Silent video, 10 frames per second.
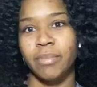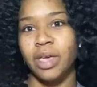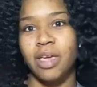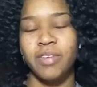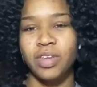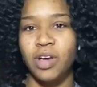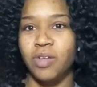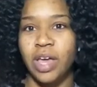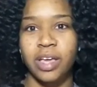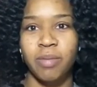even though,
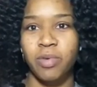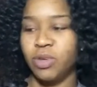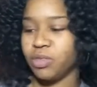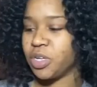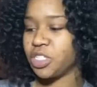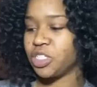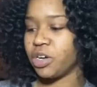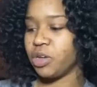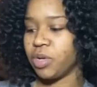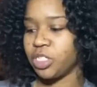like, I'm going through this
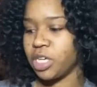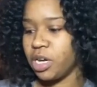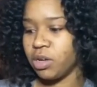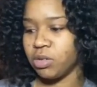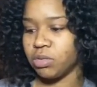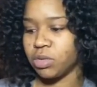journey with y'all,